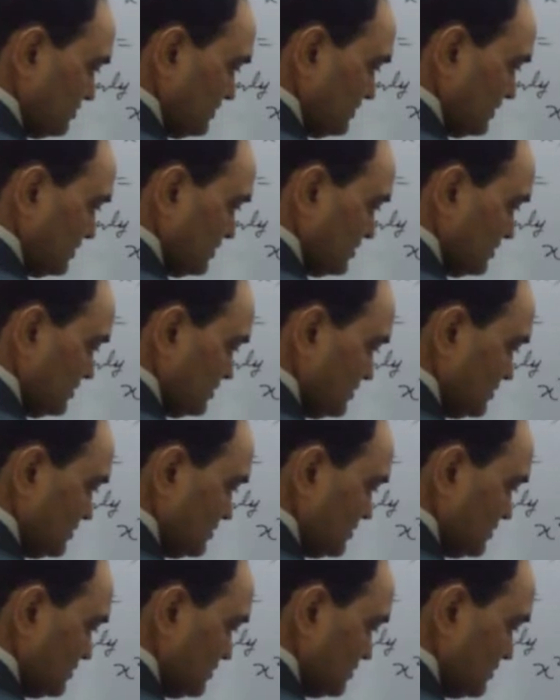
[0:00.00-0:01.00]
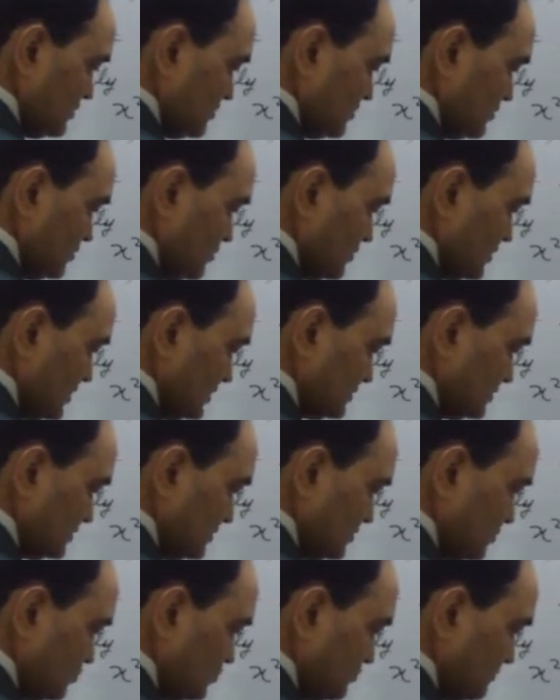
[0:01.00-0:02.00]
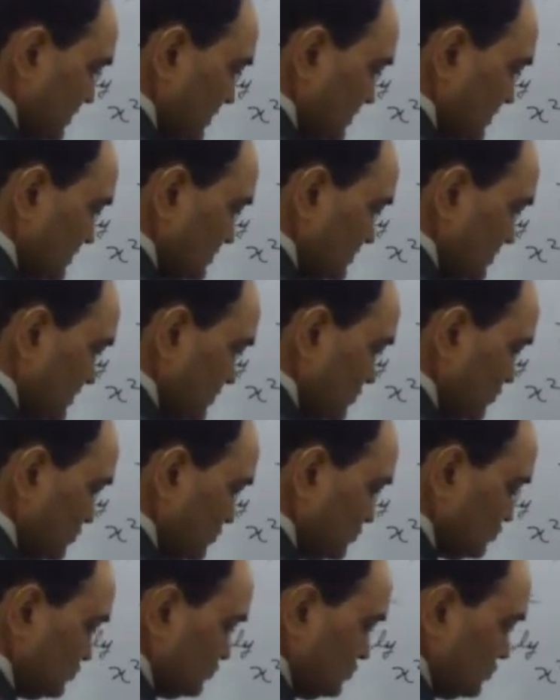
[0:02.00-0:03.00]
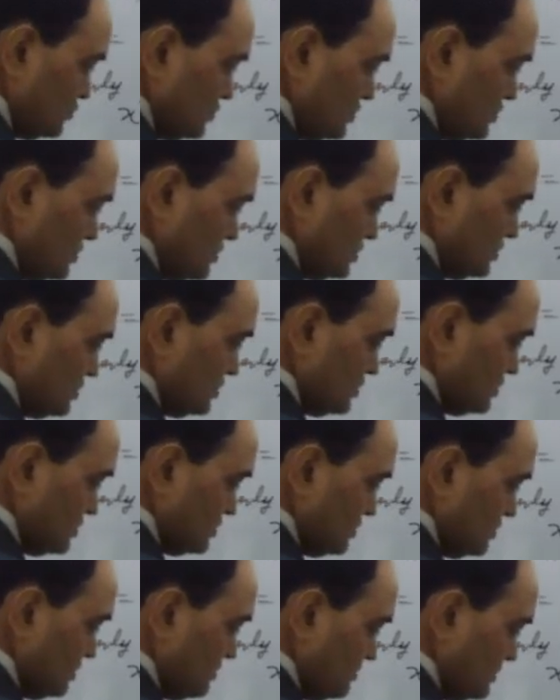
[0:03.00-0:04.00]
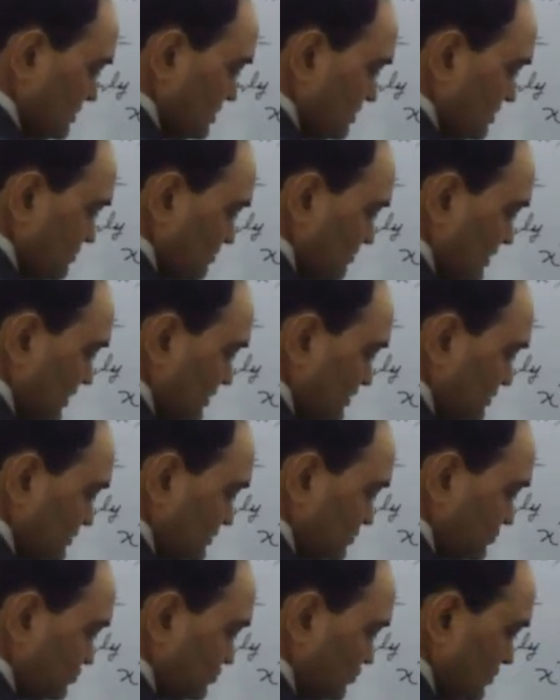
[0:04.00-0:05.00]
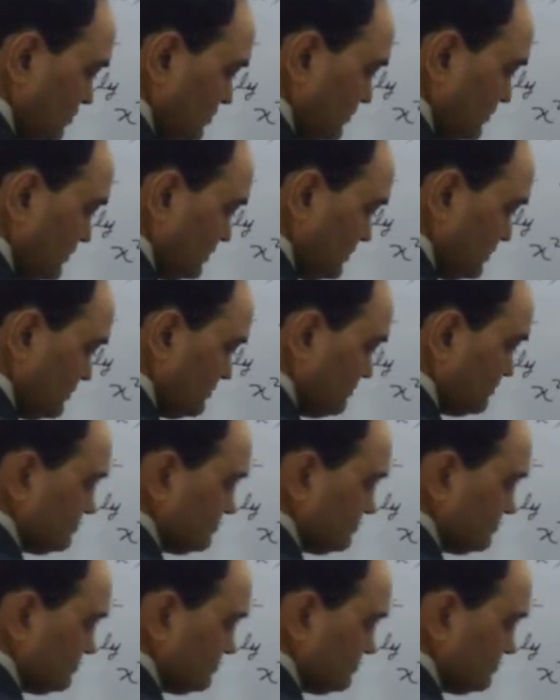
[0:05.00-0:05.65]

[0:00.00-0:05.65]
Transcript: minus a, or x tends to minus a also, even then y tends to infinity.